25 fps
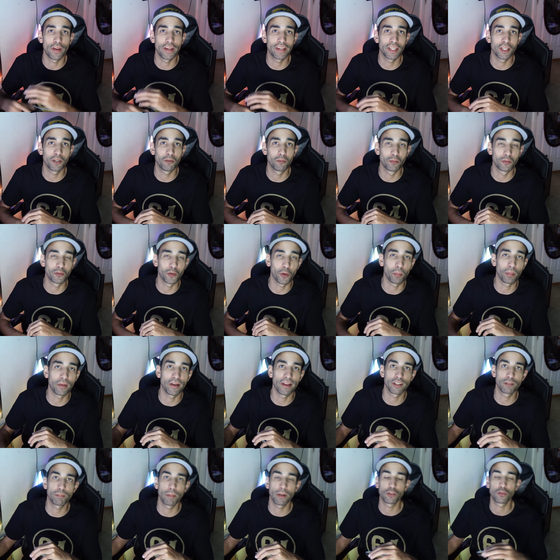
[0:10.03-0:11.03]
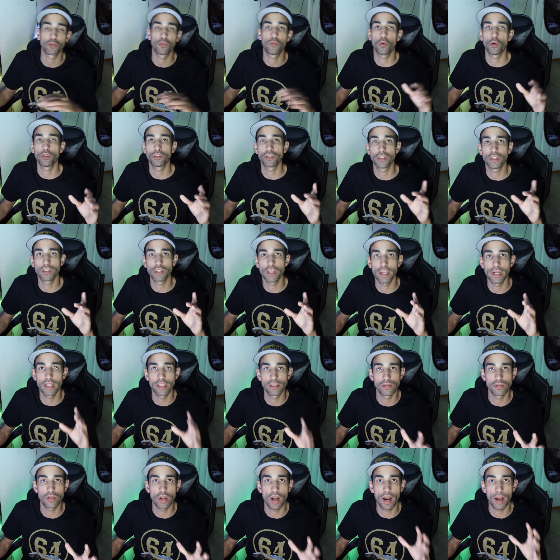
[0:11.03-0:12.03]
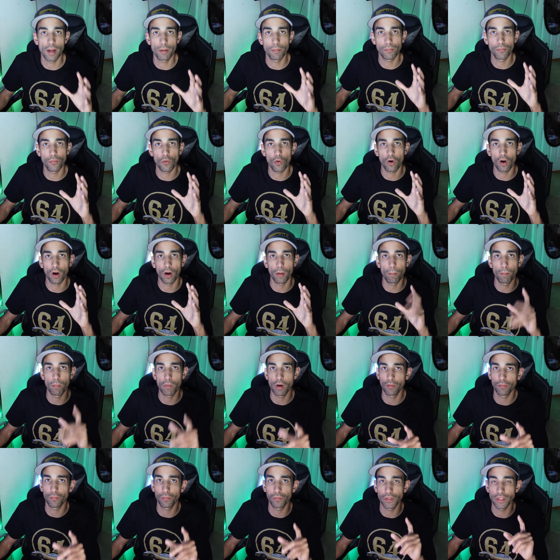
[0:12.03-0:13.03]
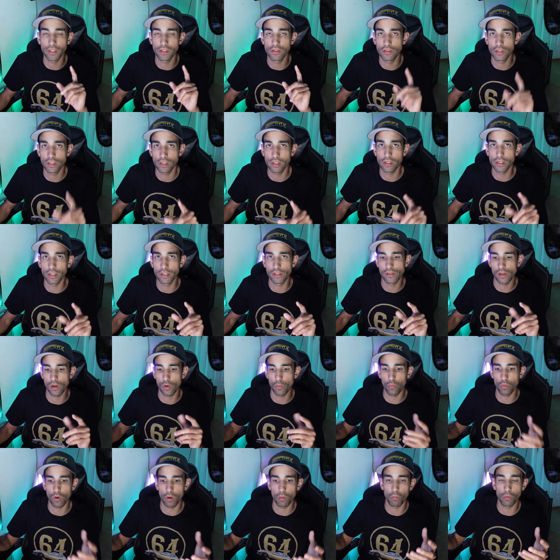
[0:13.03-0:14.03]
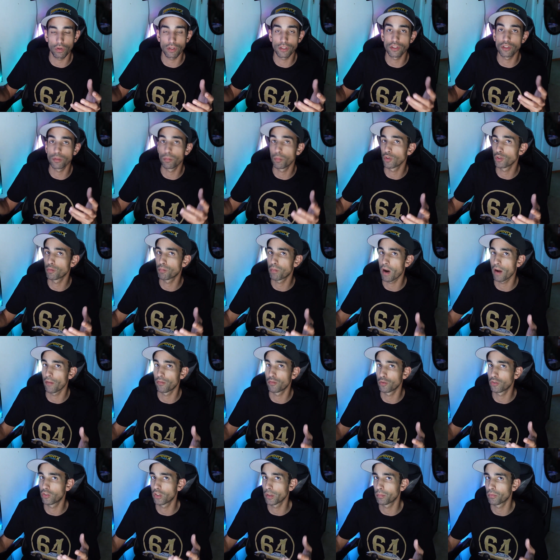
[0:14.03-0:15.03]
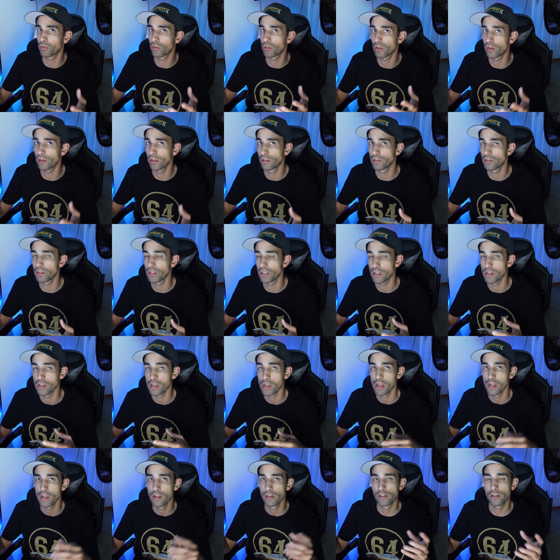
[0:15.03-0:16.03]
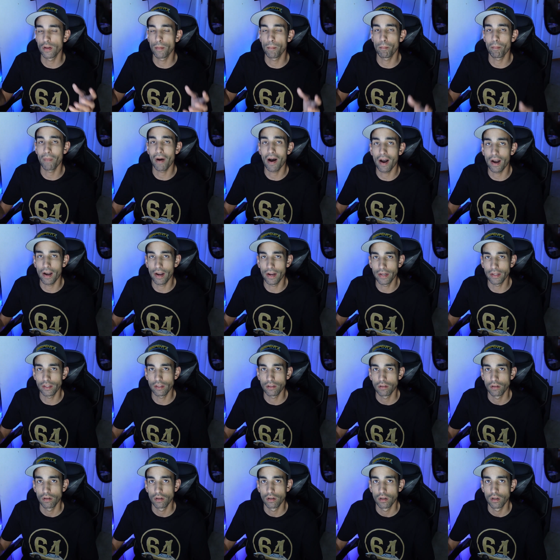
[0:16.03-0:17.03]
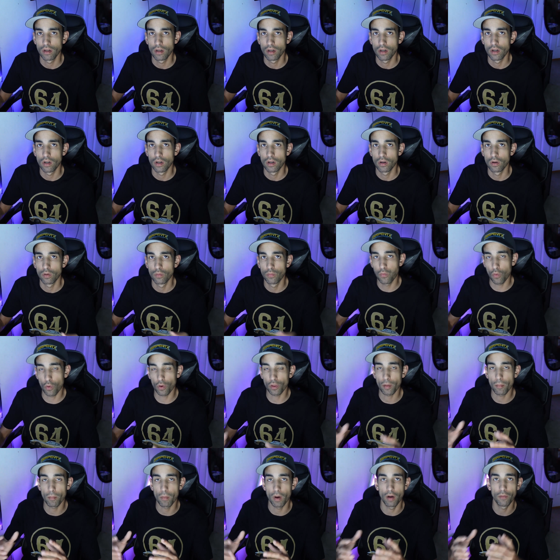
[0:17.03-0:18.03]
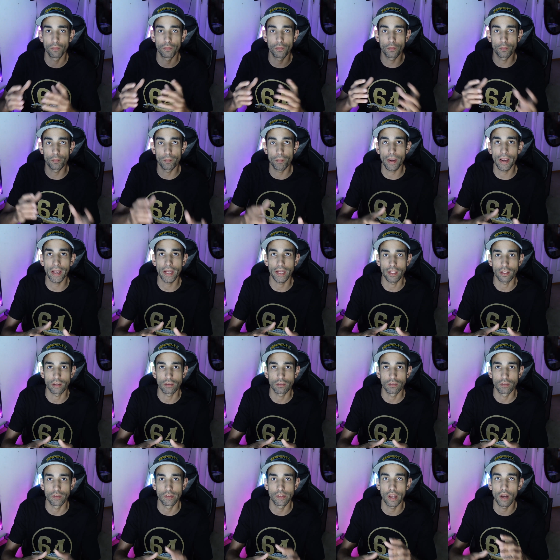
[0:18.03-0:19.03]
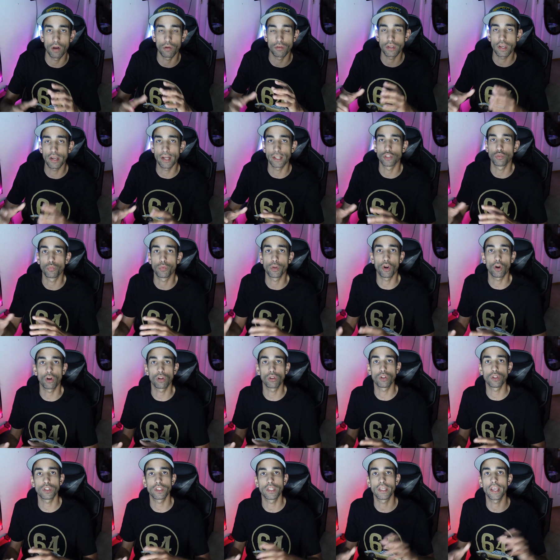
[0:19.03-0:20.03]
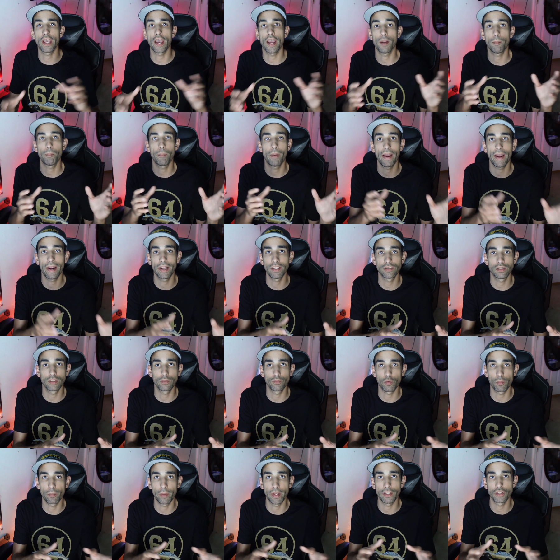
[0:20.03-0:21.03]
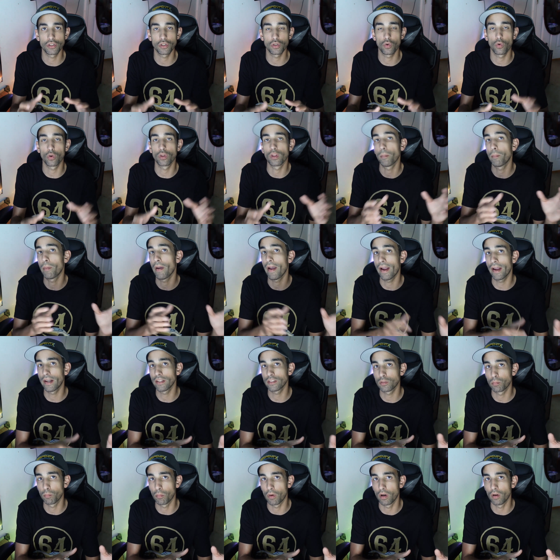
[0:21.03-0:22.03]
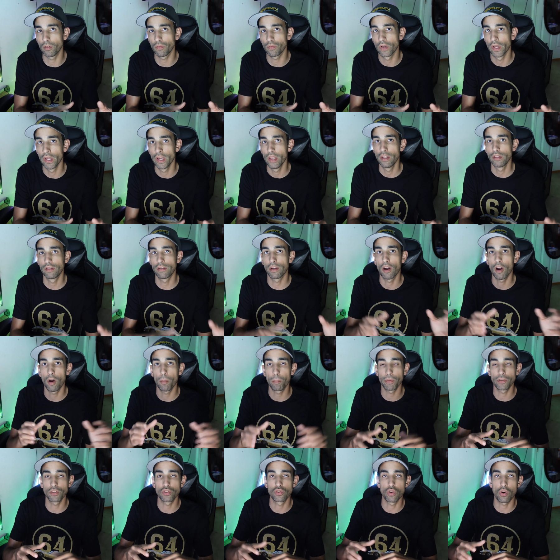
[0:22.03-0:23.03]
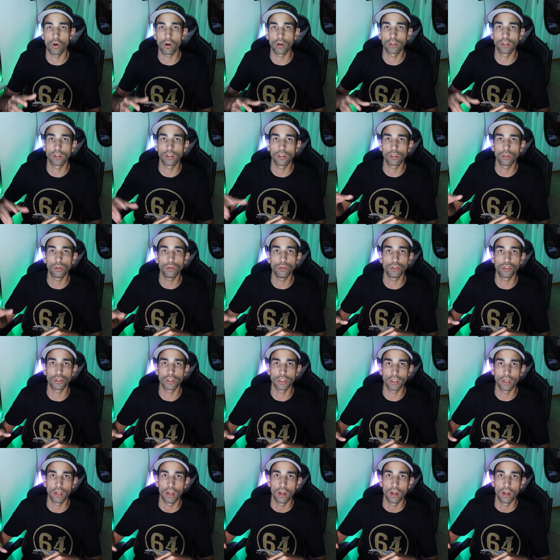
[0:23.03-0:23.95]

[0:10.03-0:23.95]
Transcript: here from Serpent X Special Forces, and it's time for our monthly series of what was the most profitable cryptocurrency to mine for the month of May. Now, yes, we are looking at past information or the past month to help us draw a conclusion